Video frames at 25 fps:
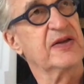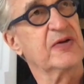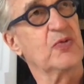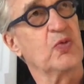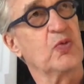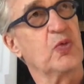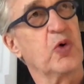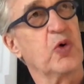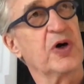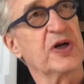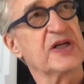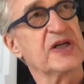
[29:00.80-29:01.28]

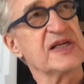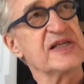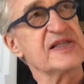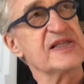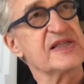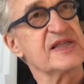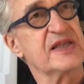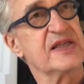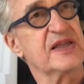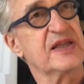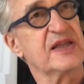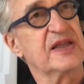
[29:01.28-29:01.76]
what
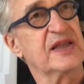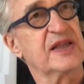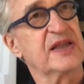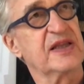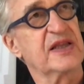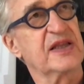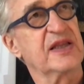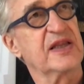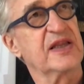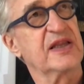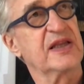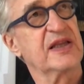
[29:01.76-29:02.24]
is
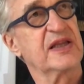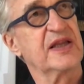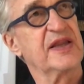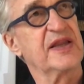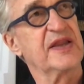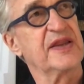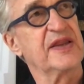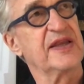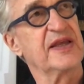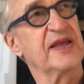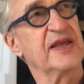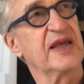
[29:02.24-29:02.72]

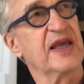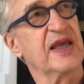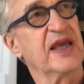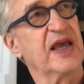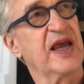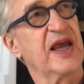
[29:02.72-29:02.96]
the